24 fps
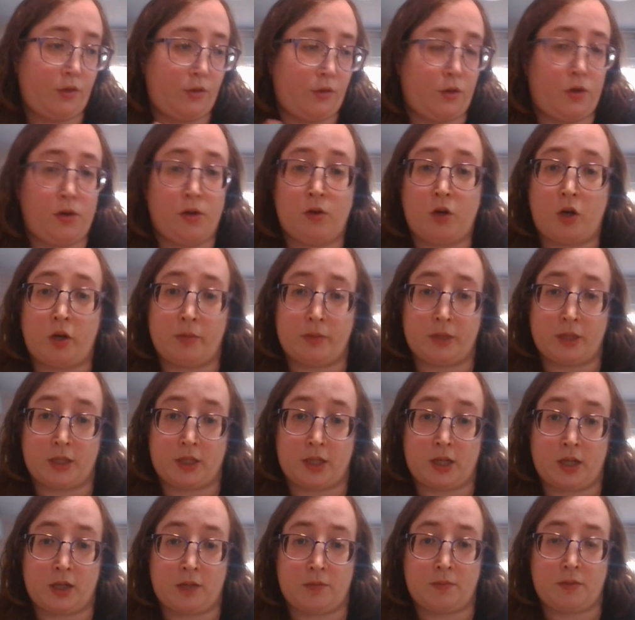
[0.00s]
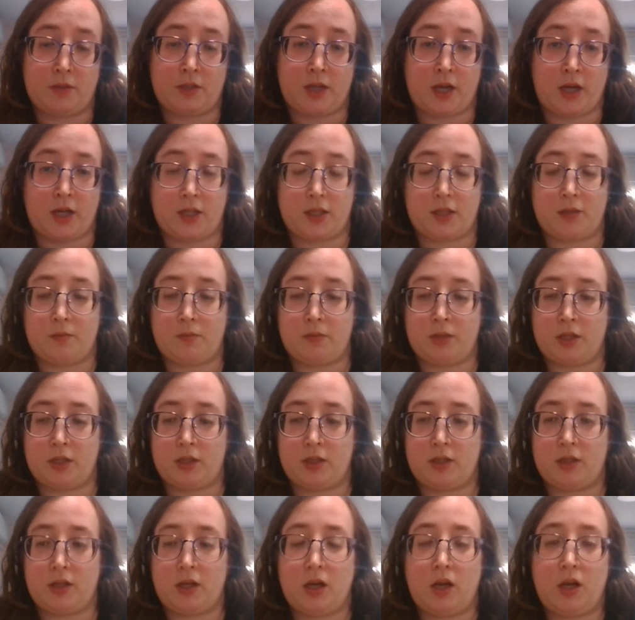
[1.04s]
Don't know how many times yet,
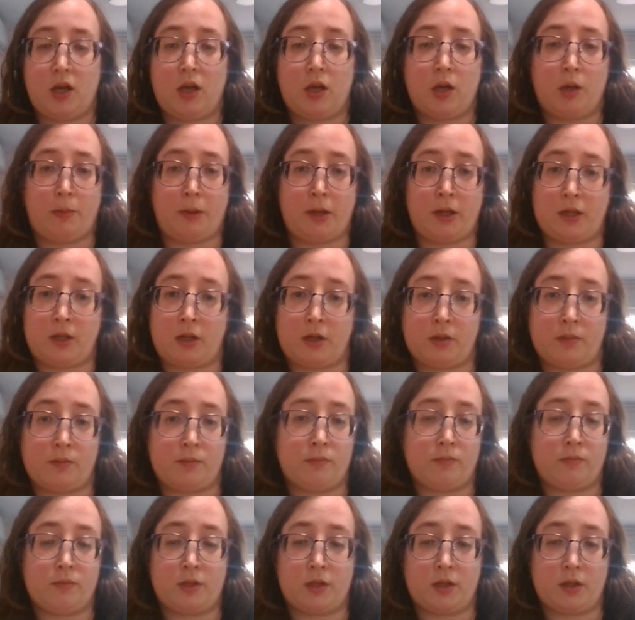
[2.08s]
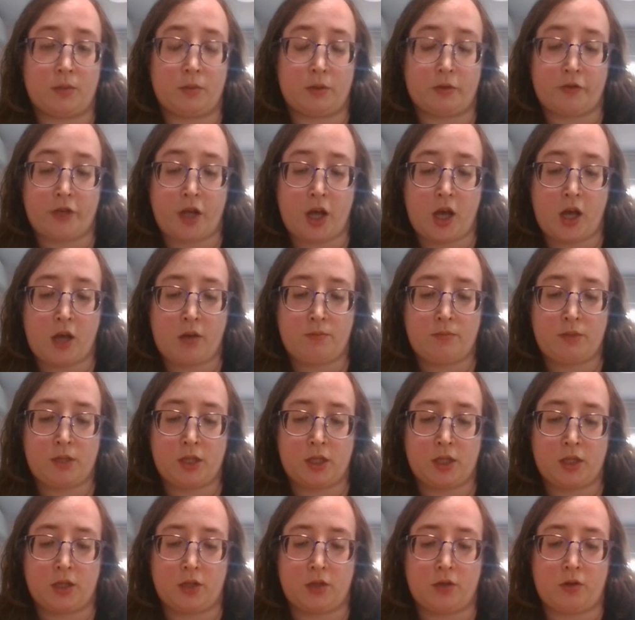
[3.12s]
but you battle them a number of times,
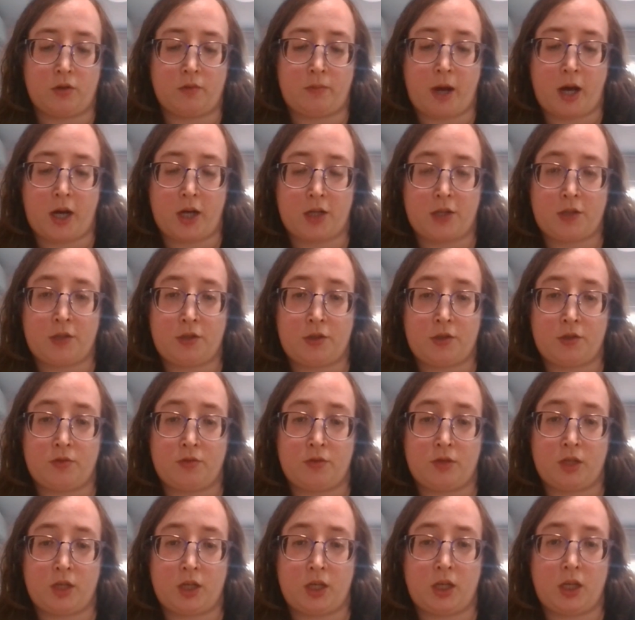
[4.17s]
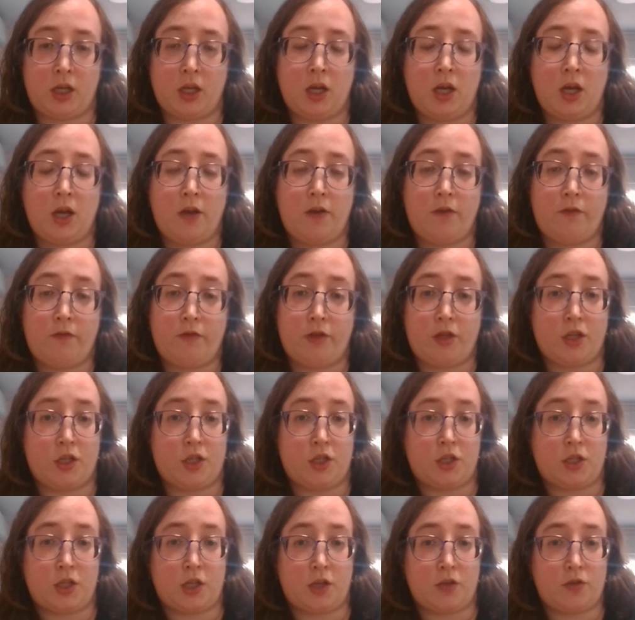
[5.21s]
and then you go back to the
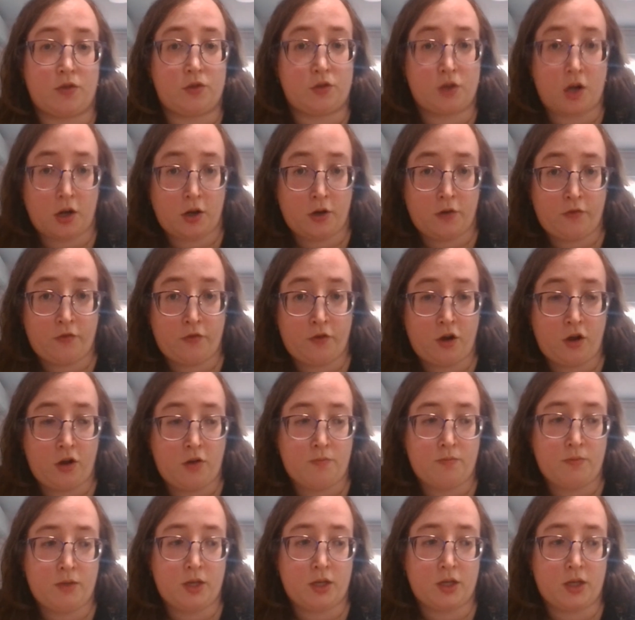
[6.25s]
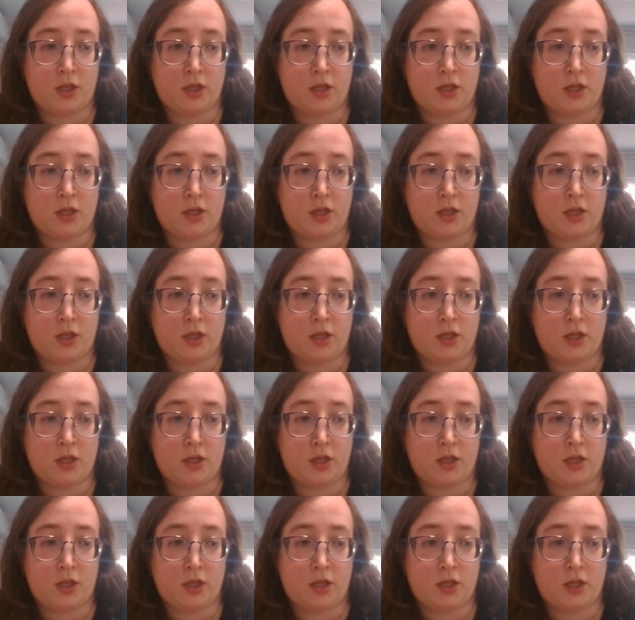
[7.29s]
village that you started from,